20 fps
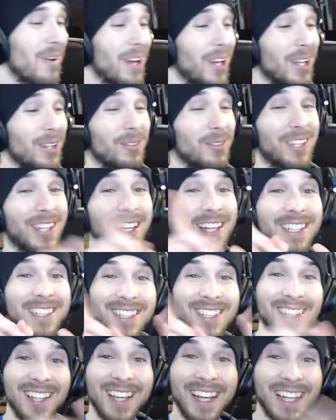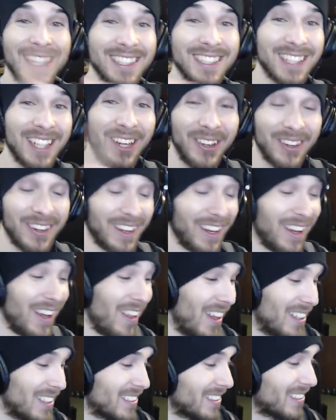making him kick his legs out.
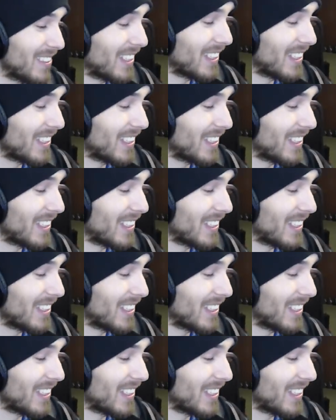Oh, that's